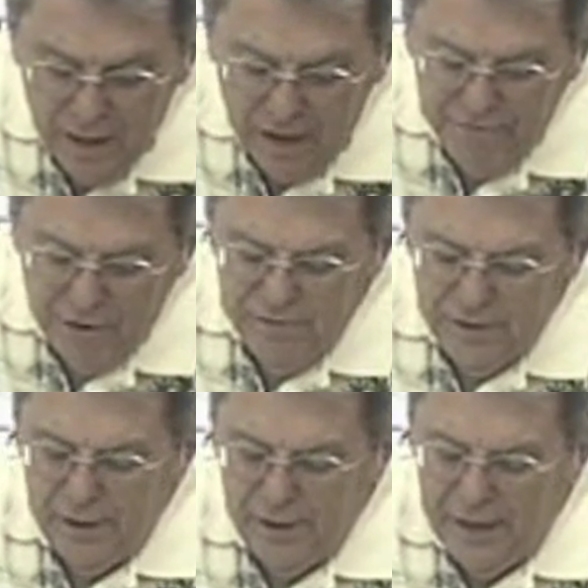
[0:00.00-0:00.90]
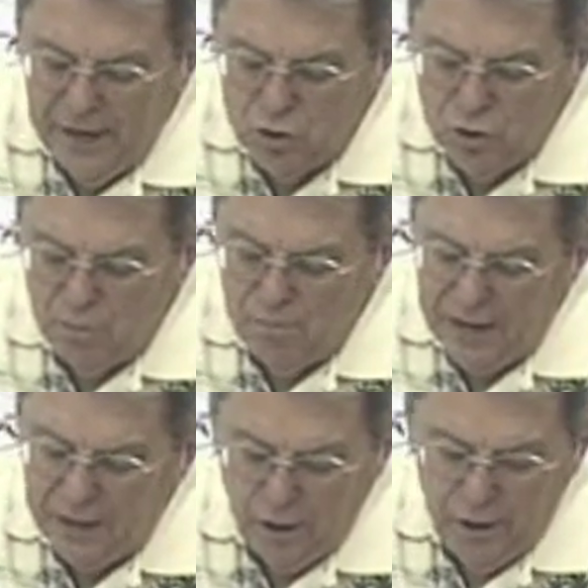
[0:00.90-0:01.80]
fervent international,
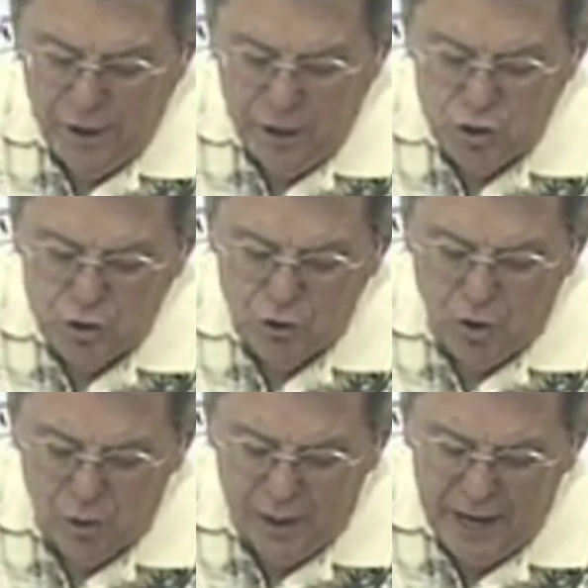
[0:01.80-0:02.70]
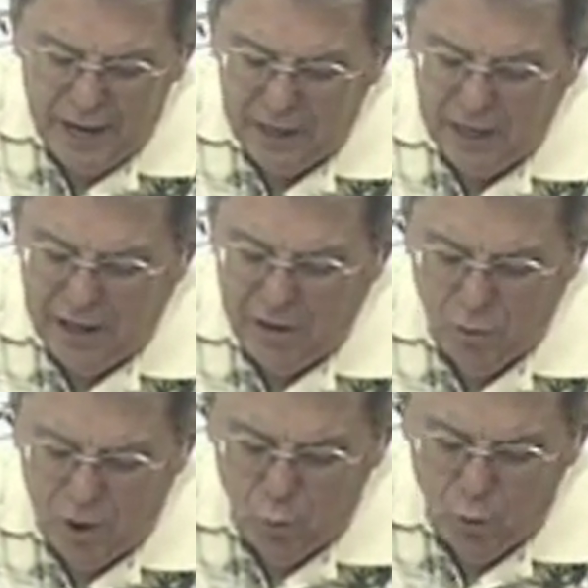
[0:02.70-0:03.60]
MacLeish strongly advocated
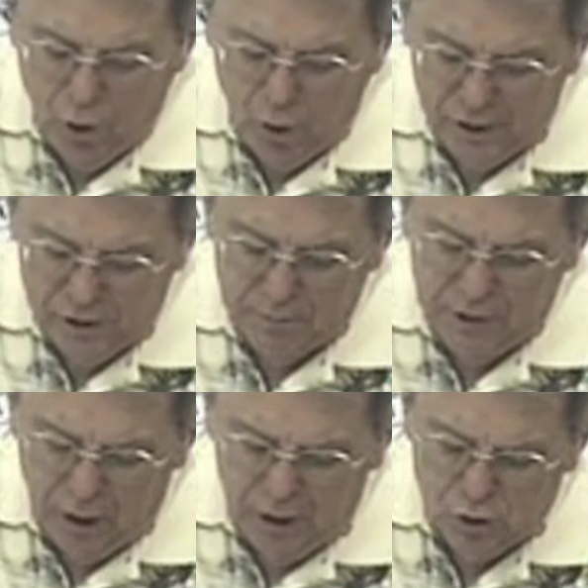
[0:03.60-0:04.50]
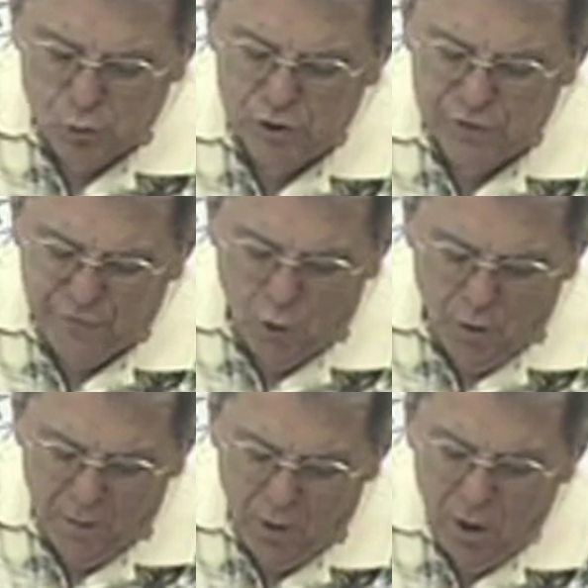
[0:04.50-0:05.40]
one worldism. Dulles was
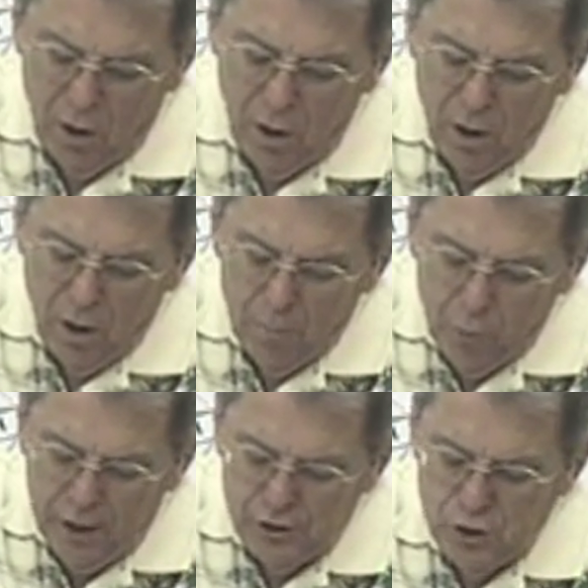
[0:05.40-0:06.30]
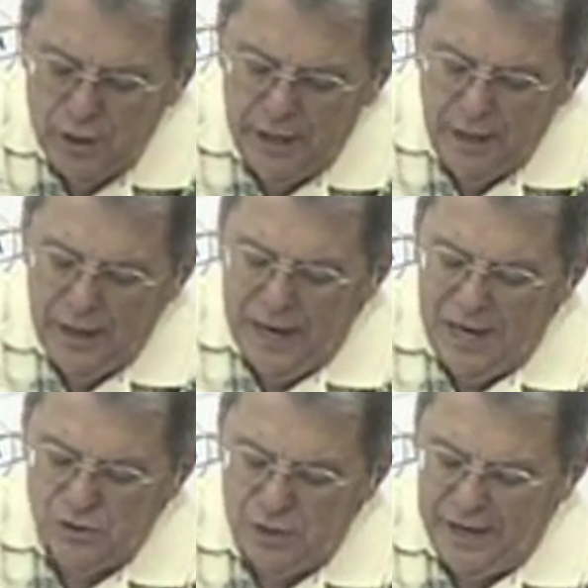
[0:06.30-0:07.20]
former President
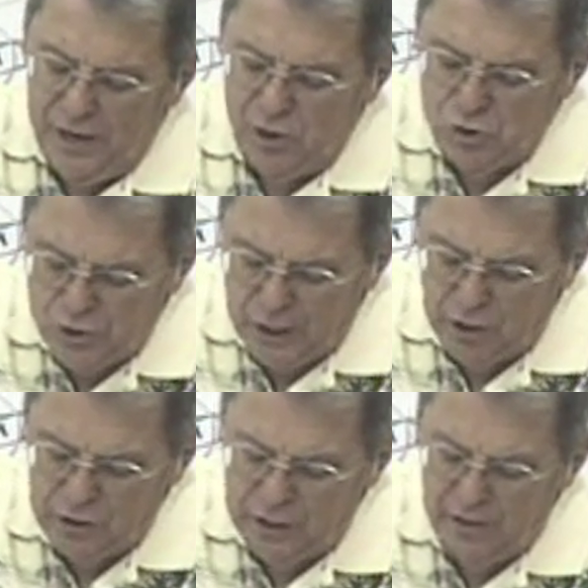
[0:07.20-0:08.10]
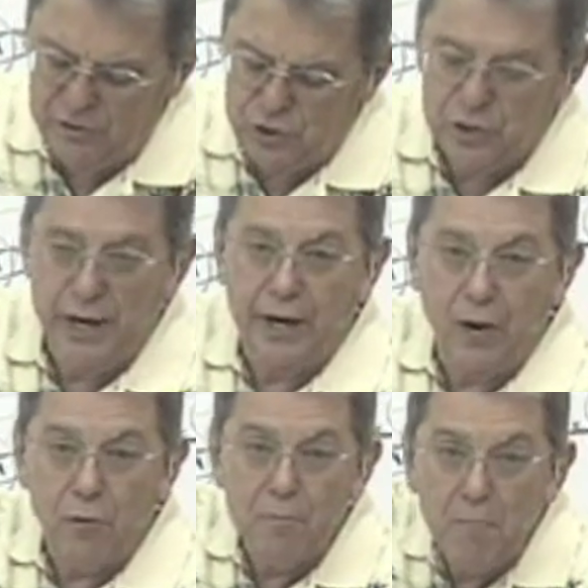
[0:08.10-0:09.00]
Eisenhower's Secretary of State. I
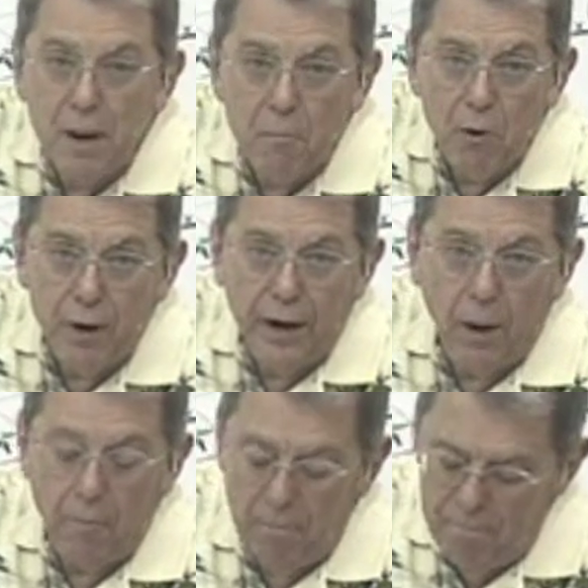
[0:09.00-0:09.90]
remember him.